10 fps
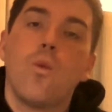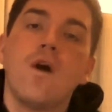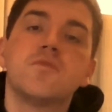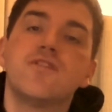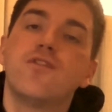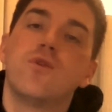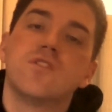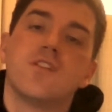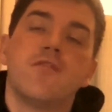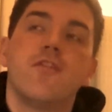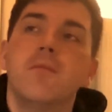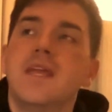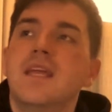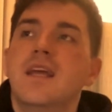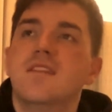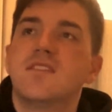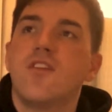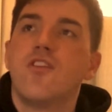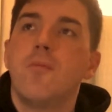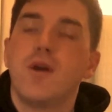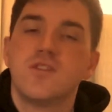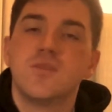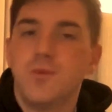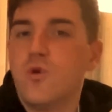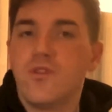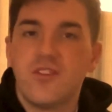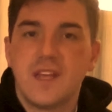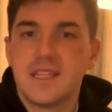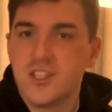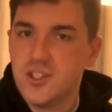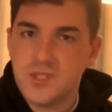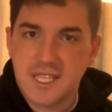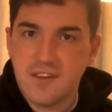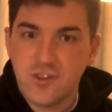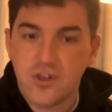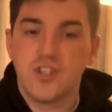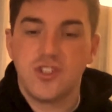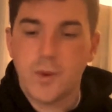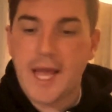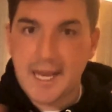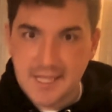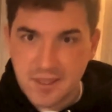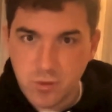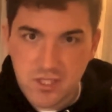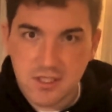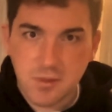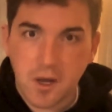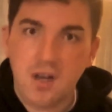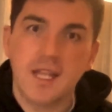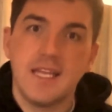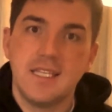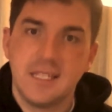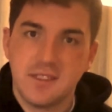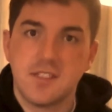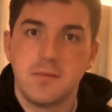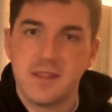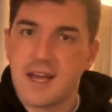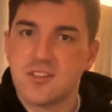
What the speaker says: Wapta Falls, for me, is the most important thing that you see. If you're going to do anything within this park, it needs to be that